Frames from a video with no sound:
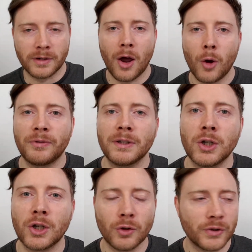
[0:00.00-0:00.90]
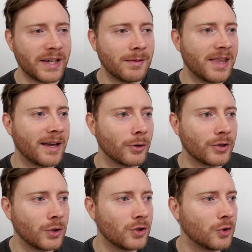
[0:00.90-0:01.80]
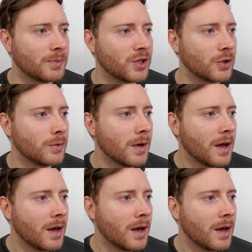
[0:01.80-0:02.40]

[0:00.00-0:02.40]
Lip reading: Hopefully you can all see me there on YouTube too.